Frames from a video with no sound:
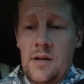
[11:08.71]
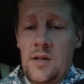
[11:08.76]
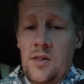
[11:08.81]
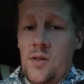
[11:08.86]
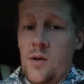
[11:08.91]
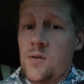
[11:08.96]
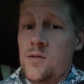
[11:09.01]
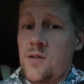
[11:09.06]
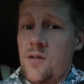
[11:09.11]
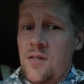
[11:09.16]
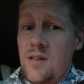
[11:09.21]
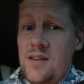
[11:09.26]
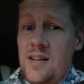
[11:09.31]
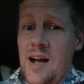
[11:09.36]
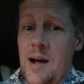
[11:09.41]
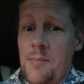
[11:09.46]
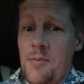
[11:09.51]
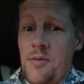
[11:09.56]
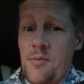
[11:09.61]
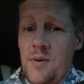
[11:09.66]
Those are the
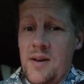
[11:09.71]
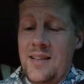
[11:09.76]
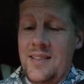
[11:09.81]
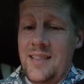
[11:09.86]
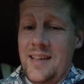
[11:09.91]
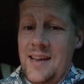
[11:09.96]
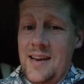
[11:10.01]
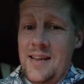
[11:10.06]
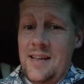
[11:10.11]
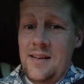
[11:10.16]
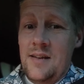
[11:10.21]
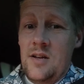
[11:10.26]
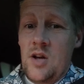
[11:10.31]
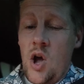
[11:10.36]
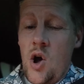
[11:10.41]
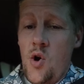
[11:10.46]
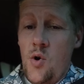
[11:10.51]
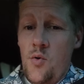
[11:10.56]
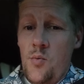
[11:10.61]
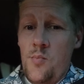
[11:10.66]
top 3 leading
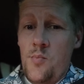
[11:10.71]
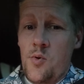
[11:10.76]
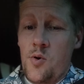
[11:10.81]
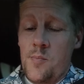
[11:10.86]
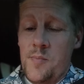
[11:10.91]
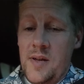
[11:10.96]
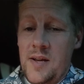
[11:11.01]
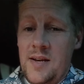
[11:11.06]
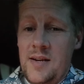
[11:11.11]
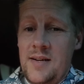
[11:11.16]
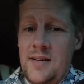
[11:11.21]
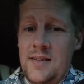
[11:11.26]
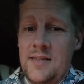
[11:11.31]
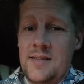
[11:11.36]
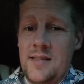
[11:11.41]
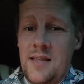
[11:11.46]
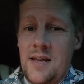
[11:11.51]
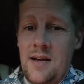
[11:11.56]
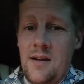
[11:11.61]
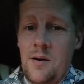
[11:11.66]
comorbidities
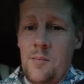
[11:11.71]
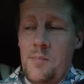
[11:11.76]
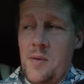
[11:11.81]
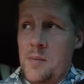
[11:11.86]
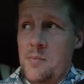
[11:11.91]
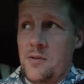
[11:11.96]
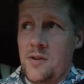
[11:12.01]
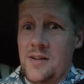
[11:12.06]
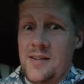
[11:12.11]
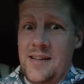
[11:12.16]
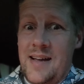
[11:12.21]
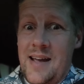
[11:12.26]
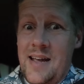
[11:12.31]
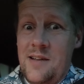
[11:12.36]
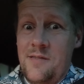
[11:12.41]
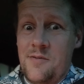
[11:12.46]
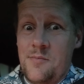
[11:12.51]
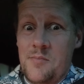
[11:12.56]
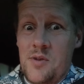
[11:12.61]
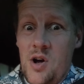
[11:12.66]
that people are dying
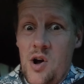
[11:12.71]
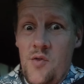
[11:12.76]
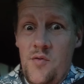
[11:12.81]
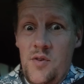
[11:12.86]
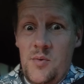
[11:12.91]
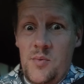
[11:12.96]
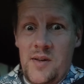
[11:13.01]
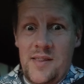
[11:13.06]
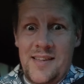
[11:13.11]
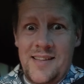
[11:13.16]
from COVID with.